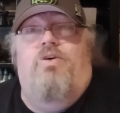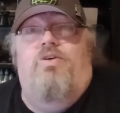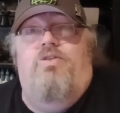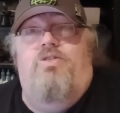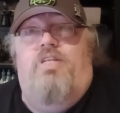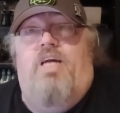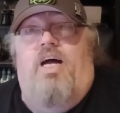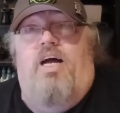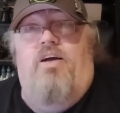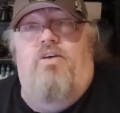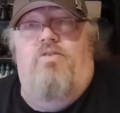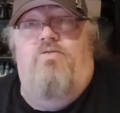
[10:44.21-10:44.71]

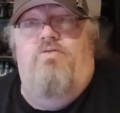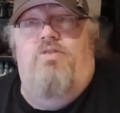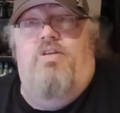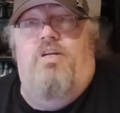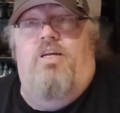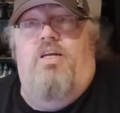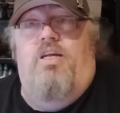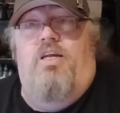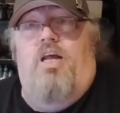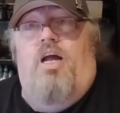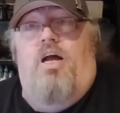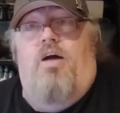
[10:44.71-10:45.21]
down
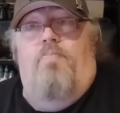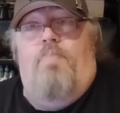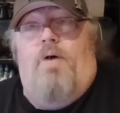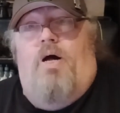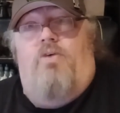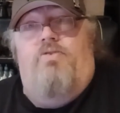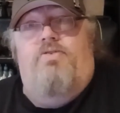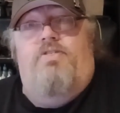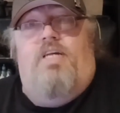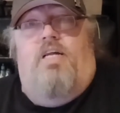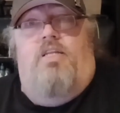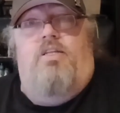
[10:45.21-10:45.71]
the
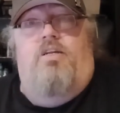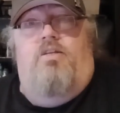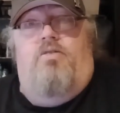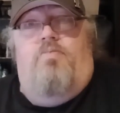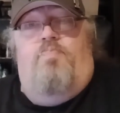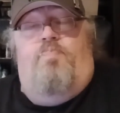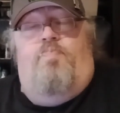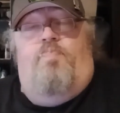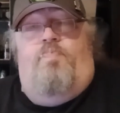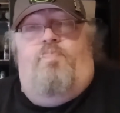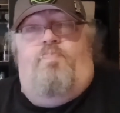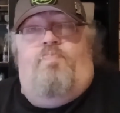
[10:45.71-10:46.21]
battle standard
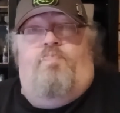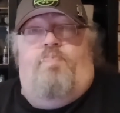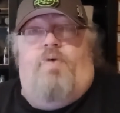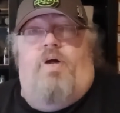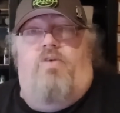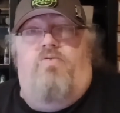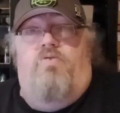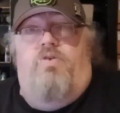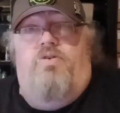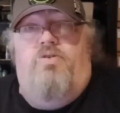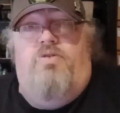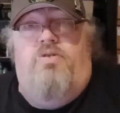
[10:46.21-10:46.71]

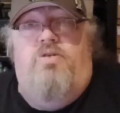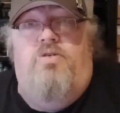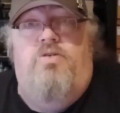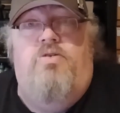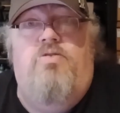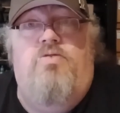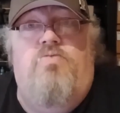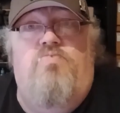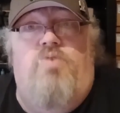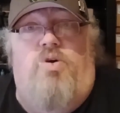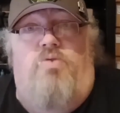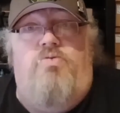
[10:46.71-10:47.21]
bearers
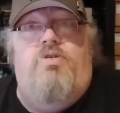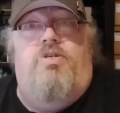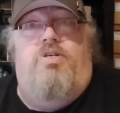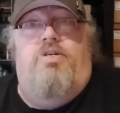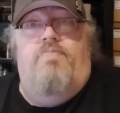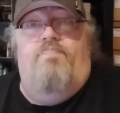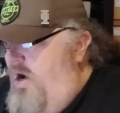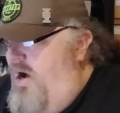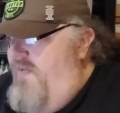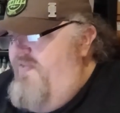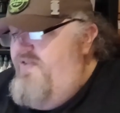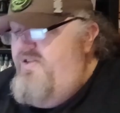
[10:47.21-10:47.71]
route.
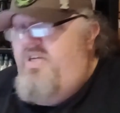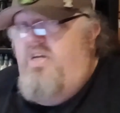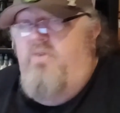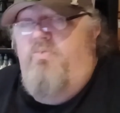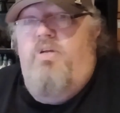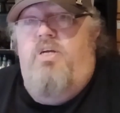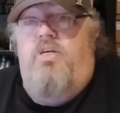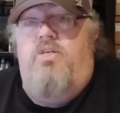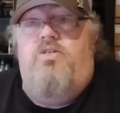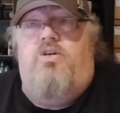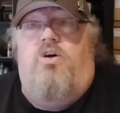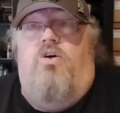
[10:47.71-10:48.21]
Obviously, with
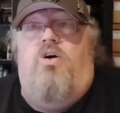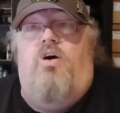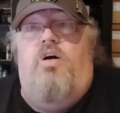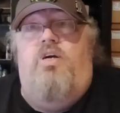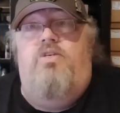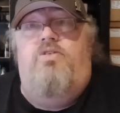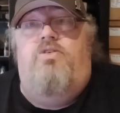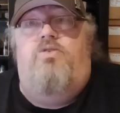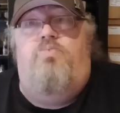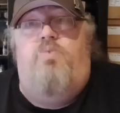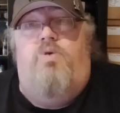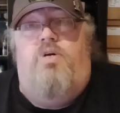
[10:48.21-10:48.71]
these
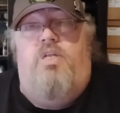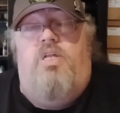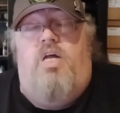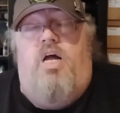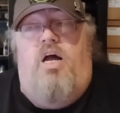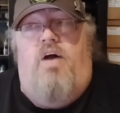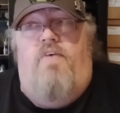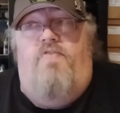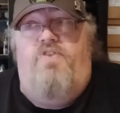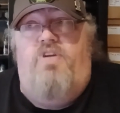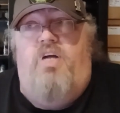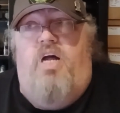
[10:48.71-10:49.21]
guys, we're going
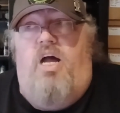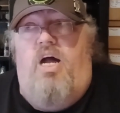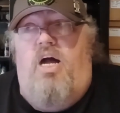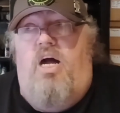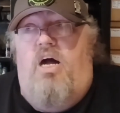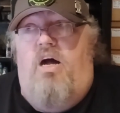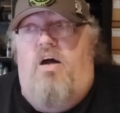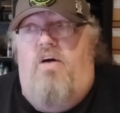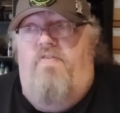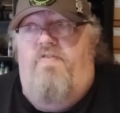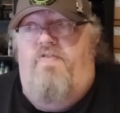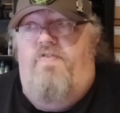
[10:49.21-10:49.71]
to
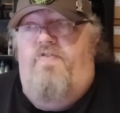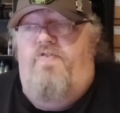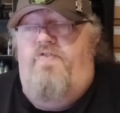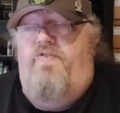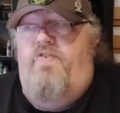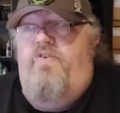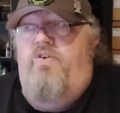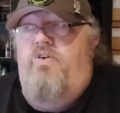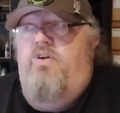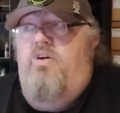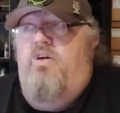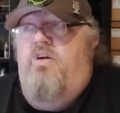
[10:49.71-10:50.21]
have
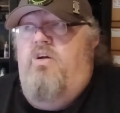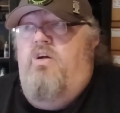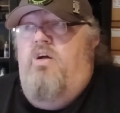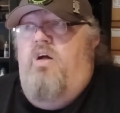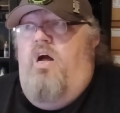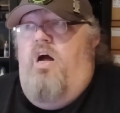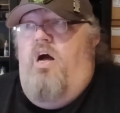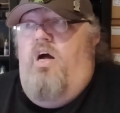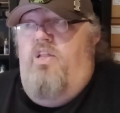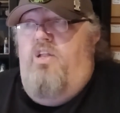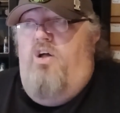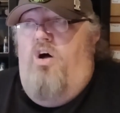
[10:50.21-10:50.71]

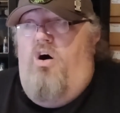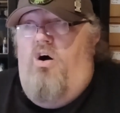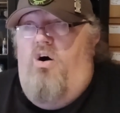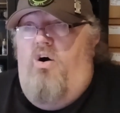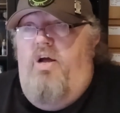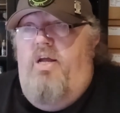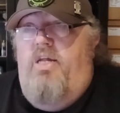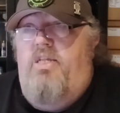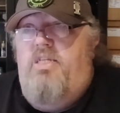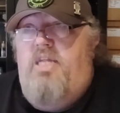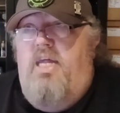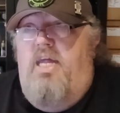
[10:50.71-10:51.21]
an
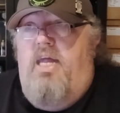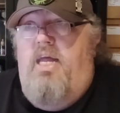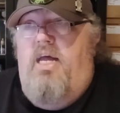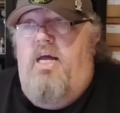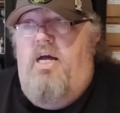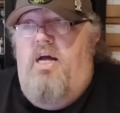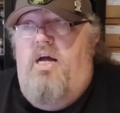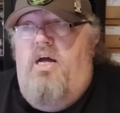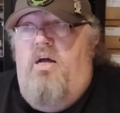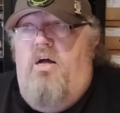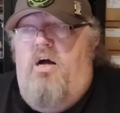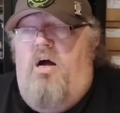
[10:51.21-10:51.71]

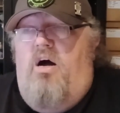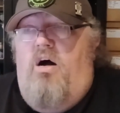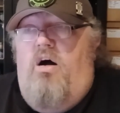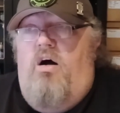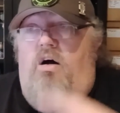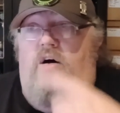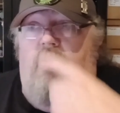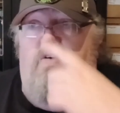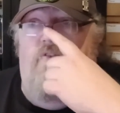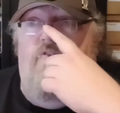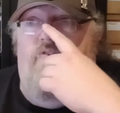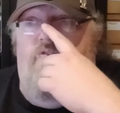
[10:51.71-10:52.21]
idea
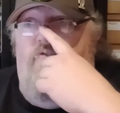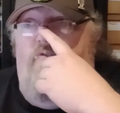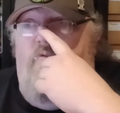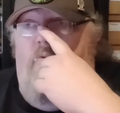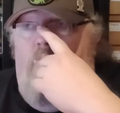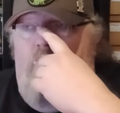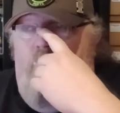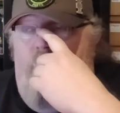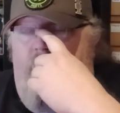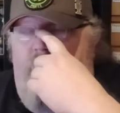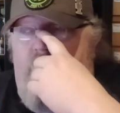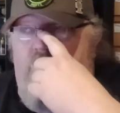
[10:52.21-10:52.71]
of
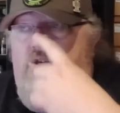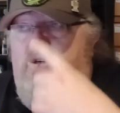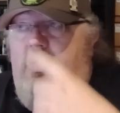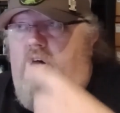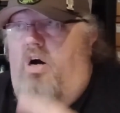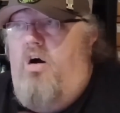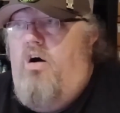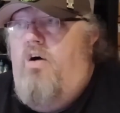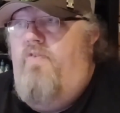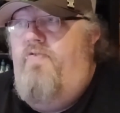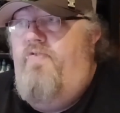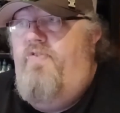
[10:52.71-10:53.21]
which
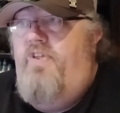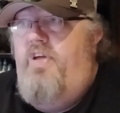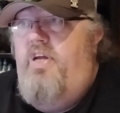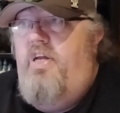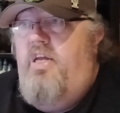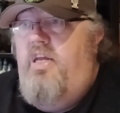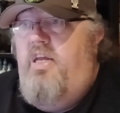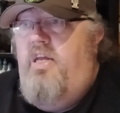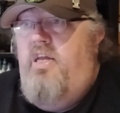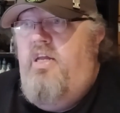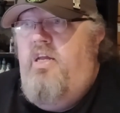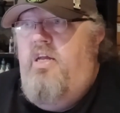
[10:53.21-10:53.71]
of
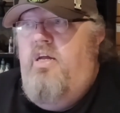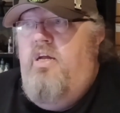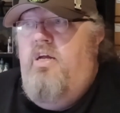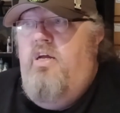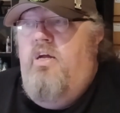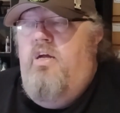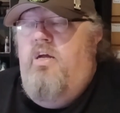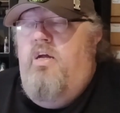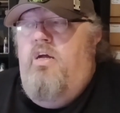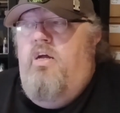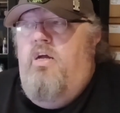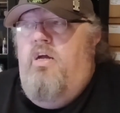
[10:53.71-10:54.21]
the
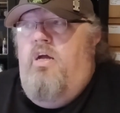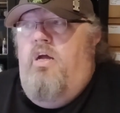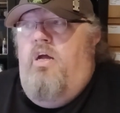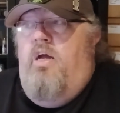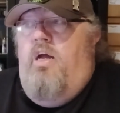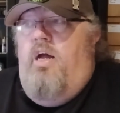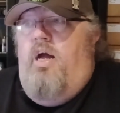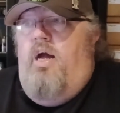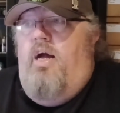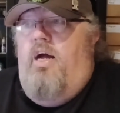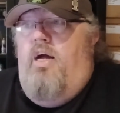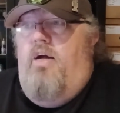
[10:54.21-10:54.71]

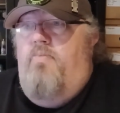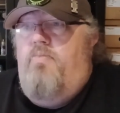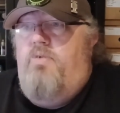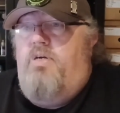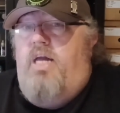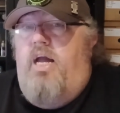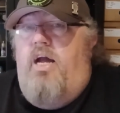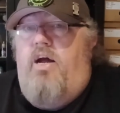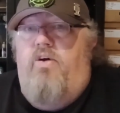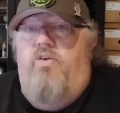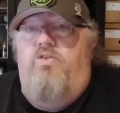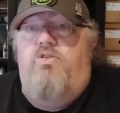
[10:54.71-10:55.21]

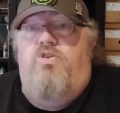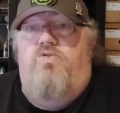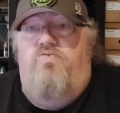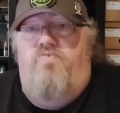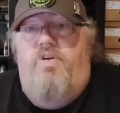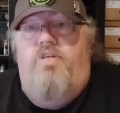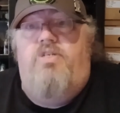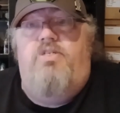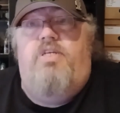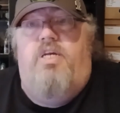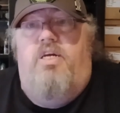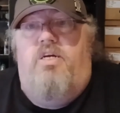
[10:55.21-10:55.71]

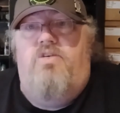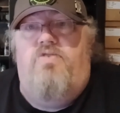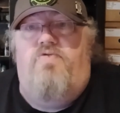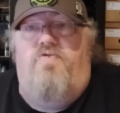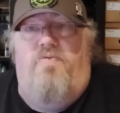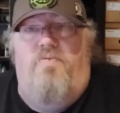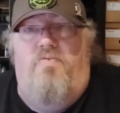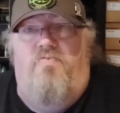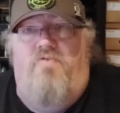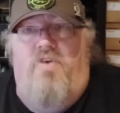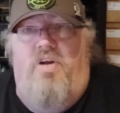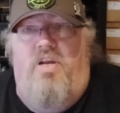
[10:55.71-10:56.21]
characteristics
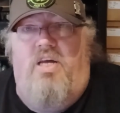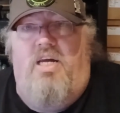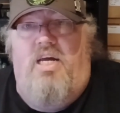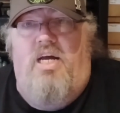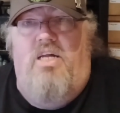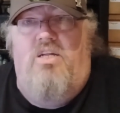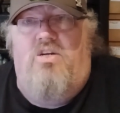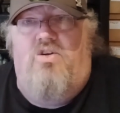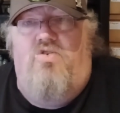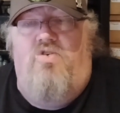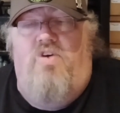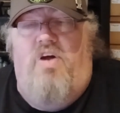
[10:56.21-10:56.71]
from the
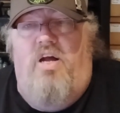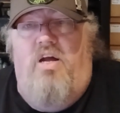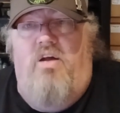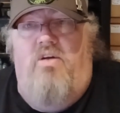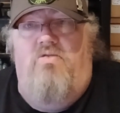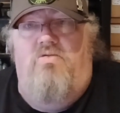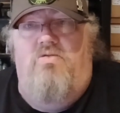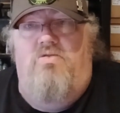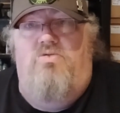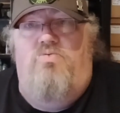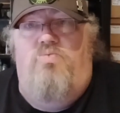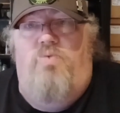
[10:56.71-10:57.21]
renegade
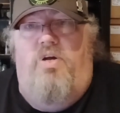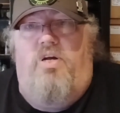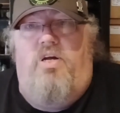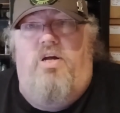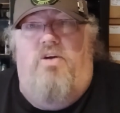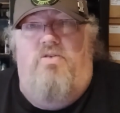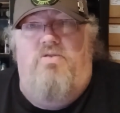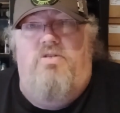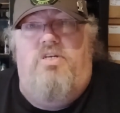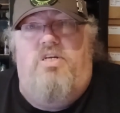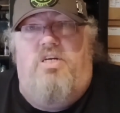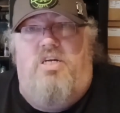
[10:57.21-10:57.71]
crowns we're
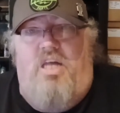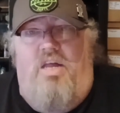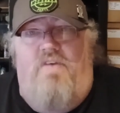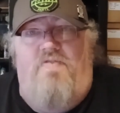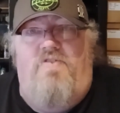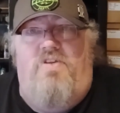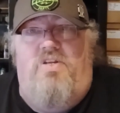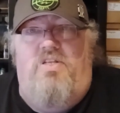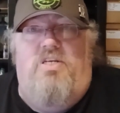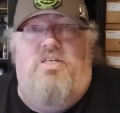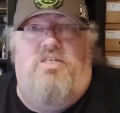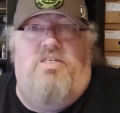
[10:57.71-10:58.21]
going to
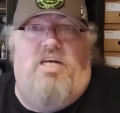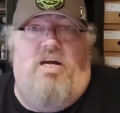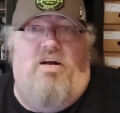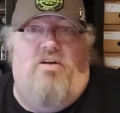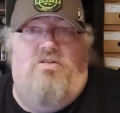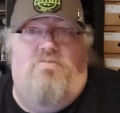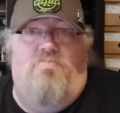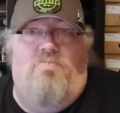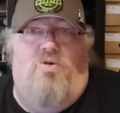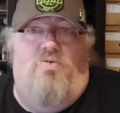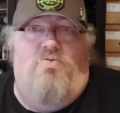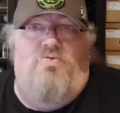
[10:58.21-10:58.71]
give to these
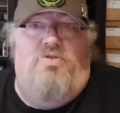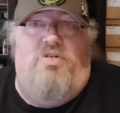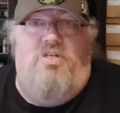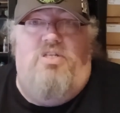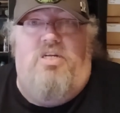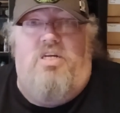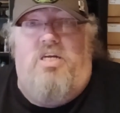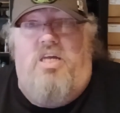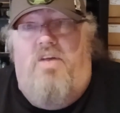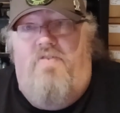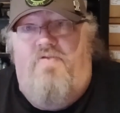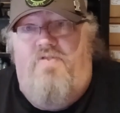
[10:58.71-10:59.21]
character models, we're
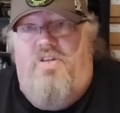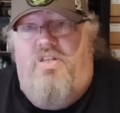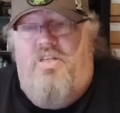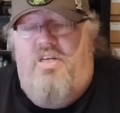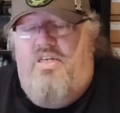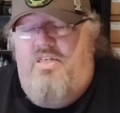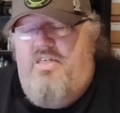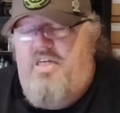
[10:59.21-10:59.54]
going to give to these